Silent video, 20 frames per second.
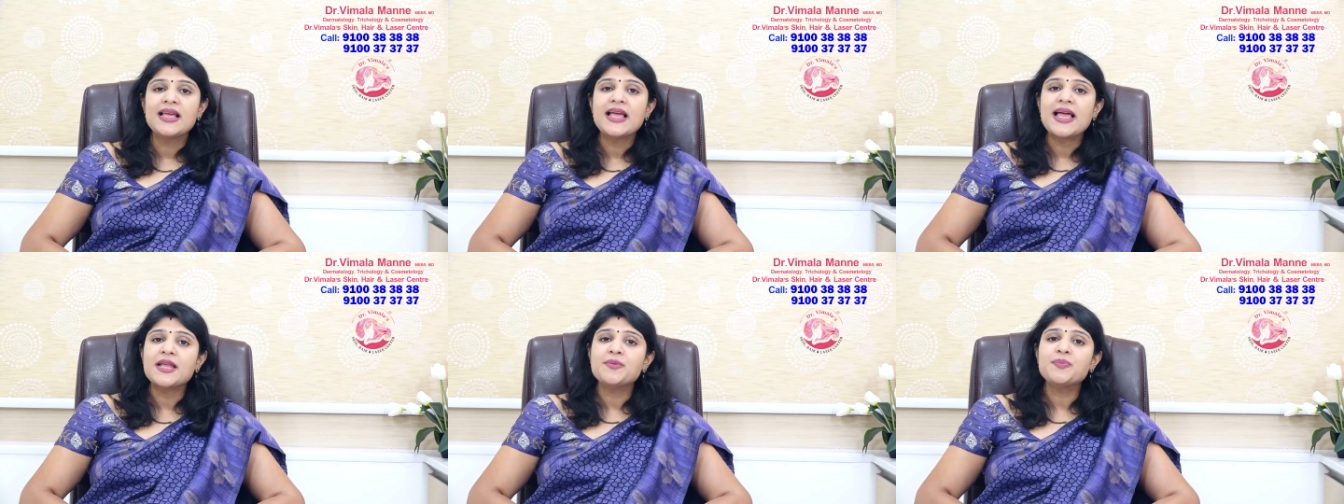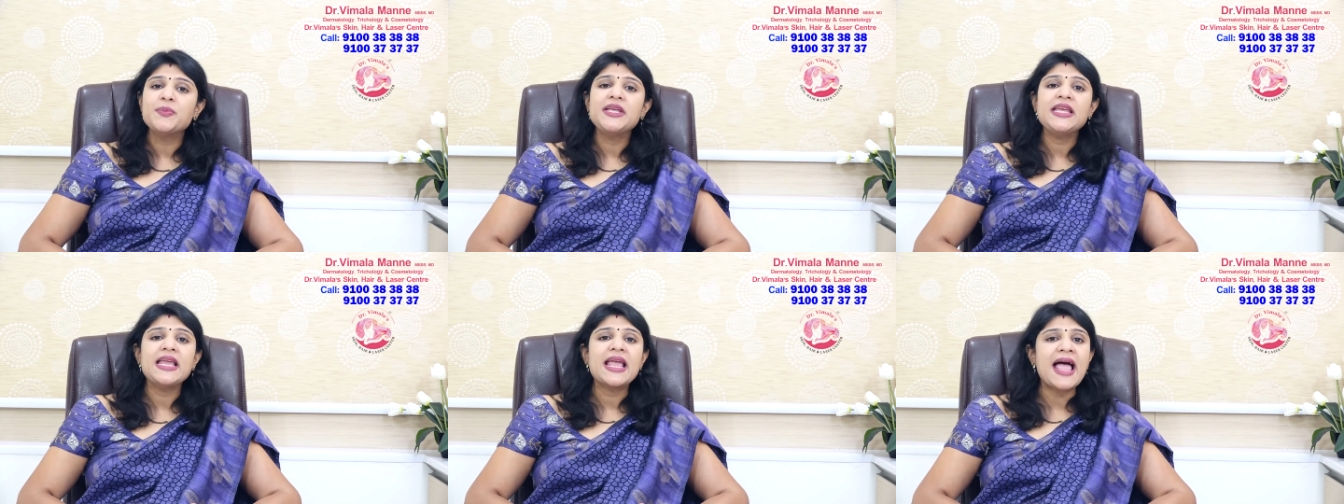
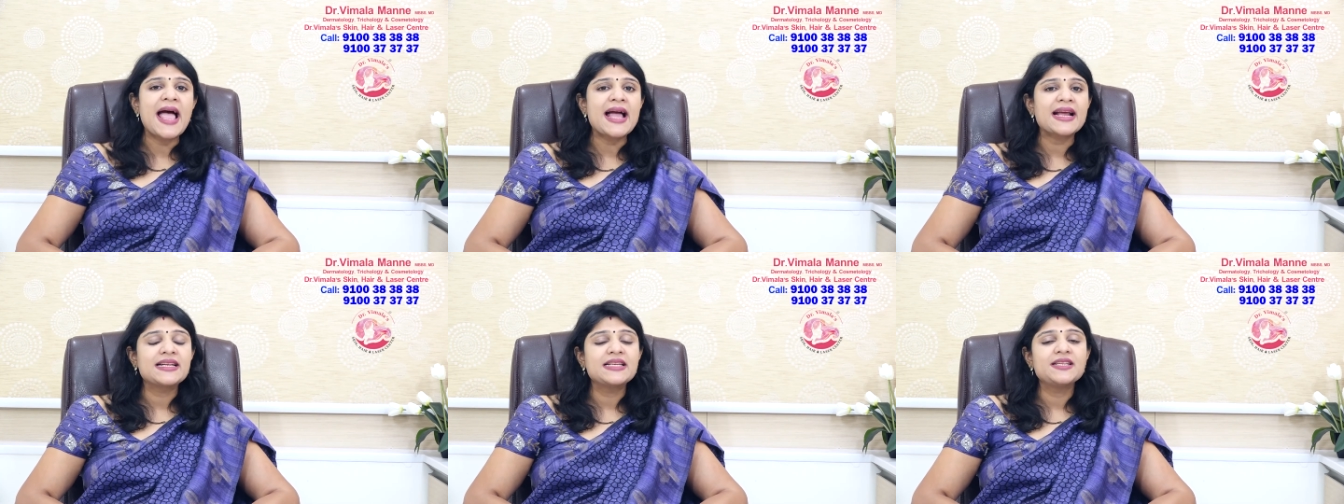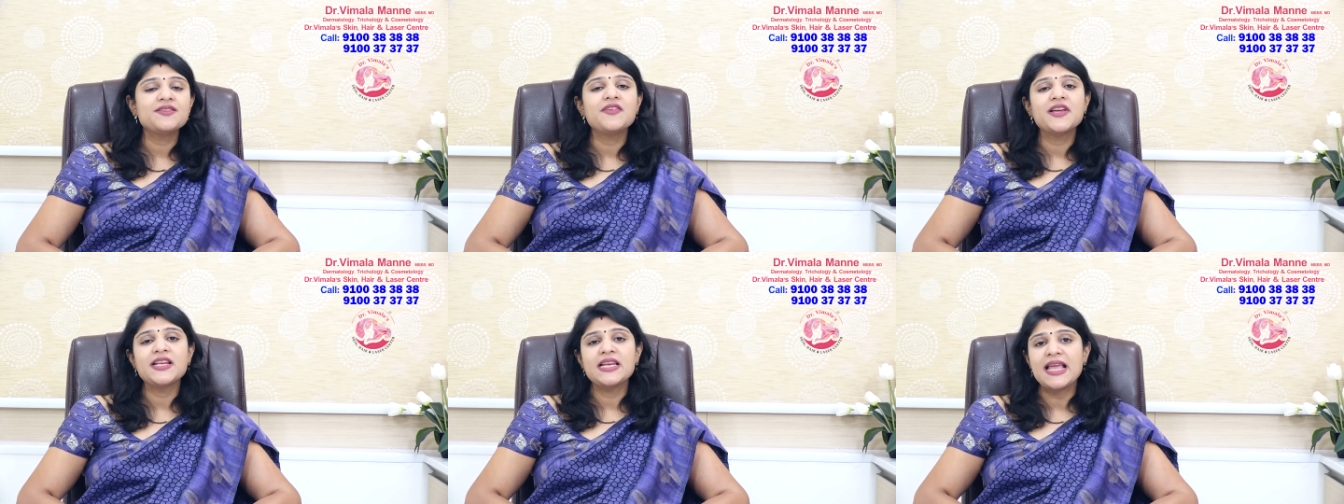and be
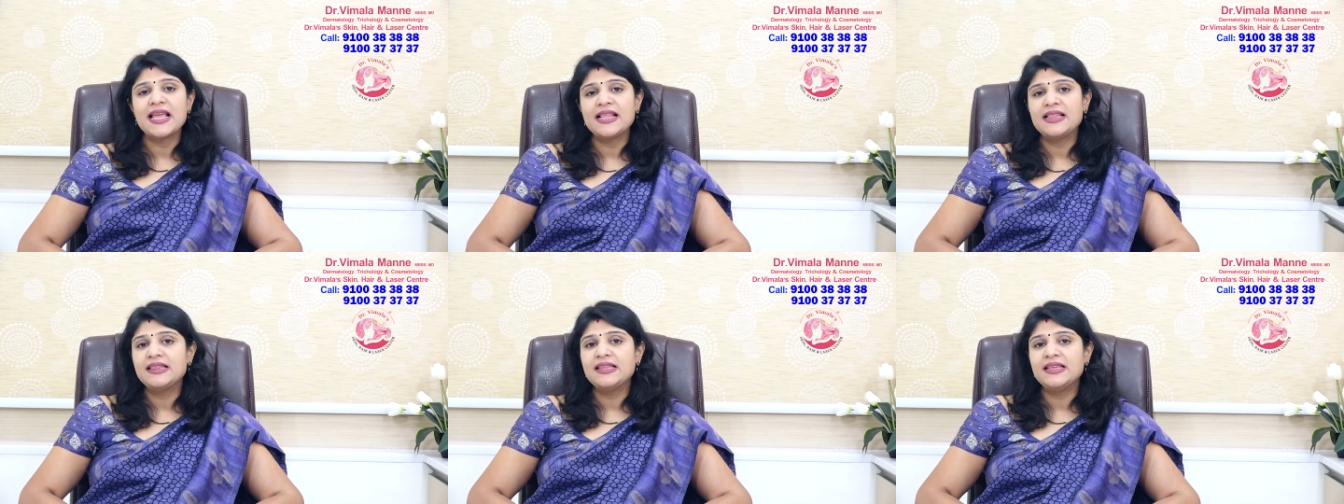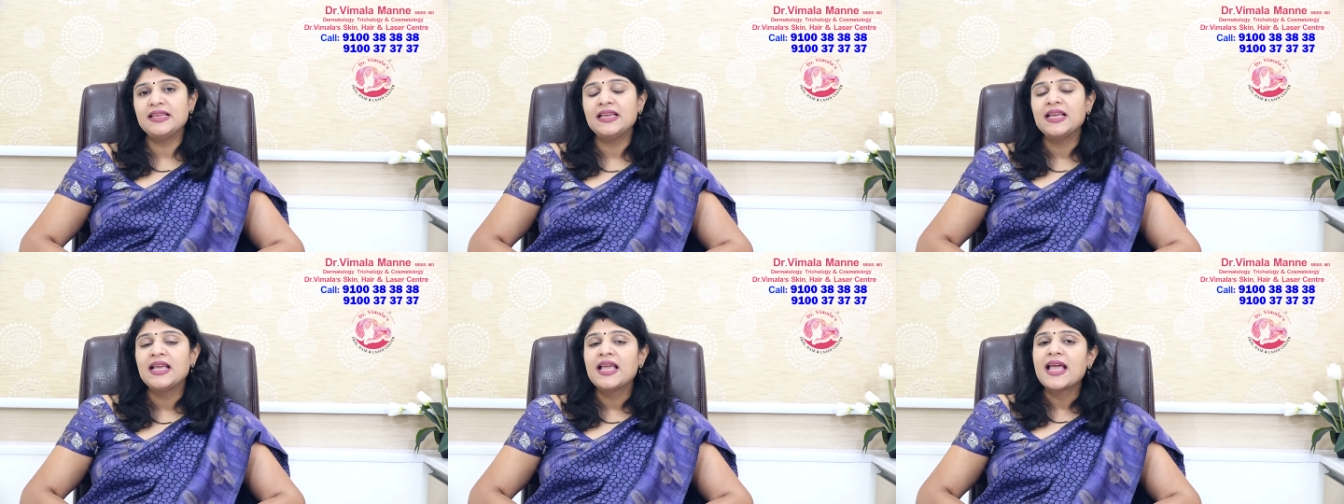active and
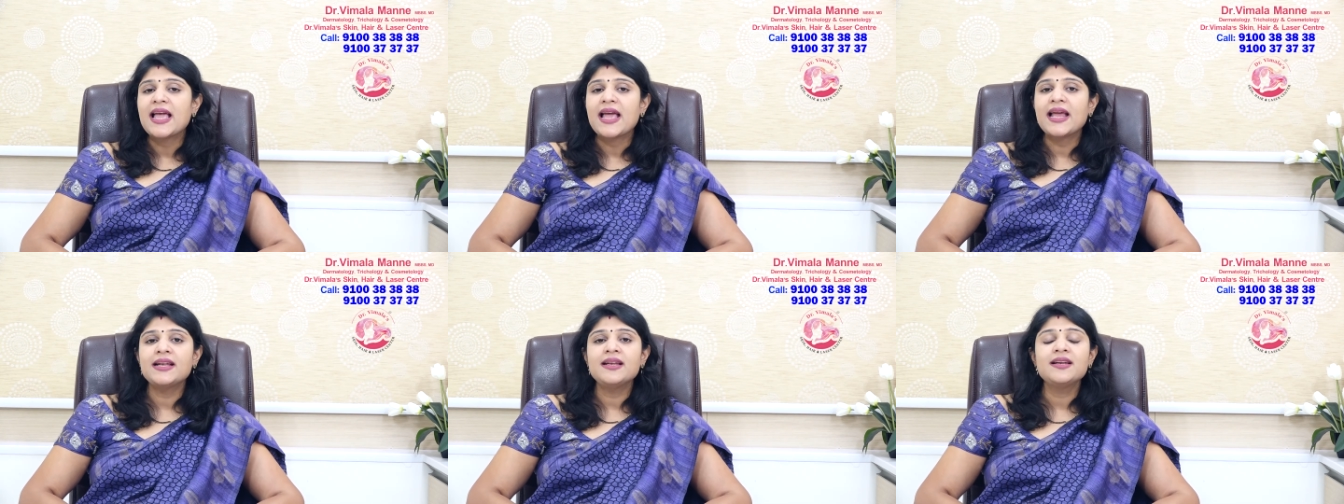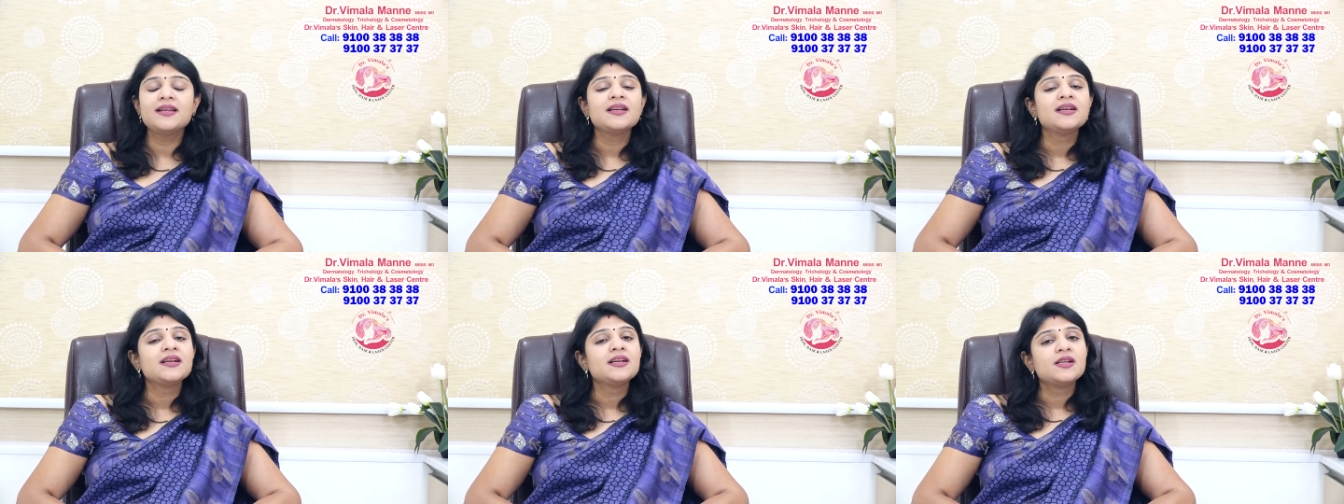healthy
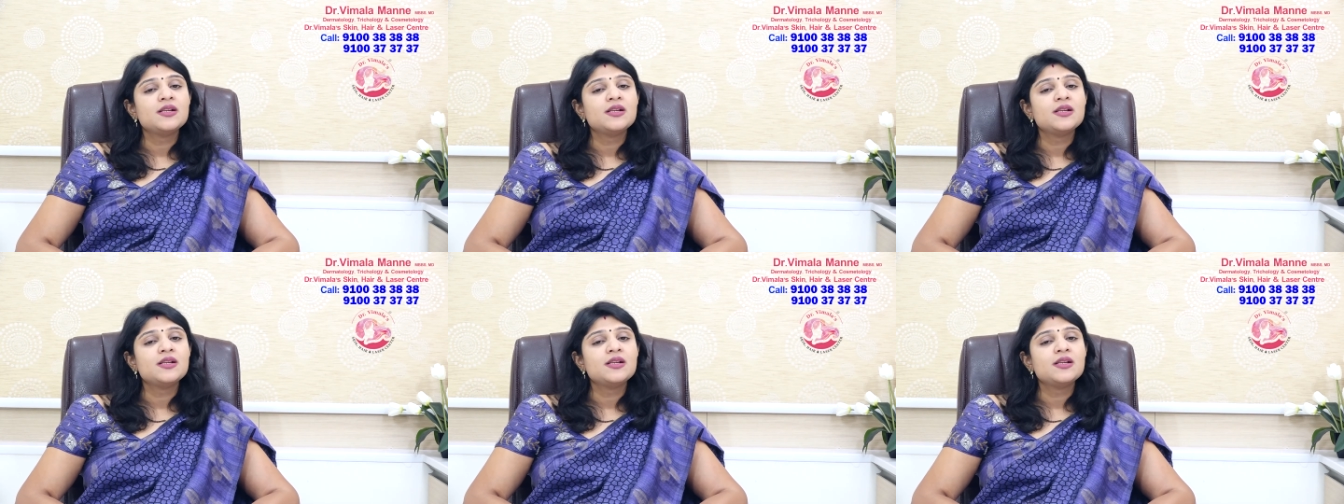and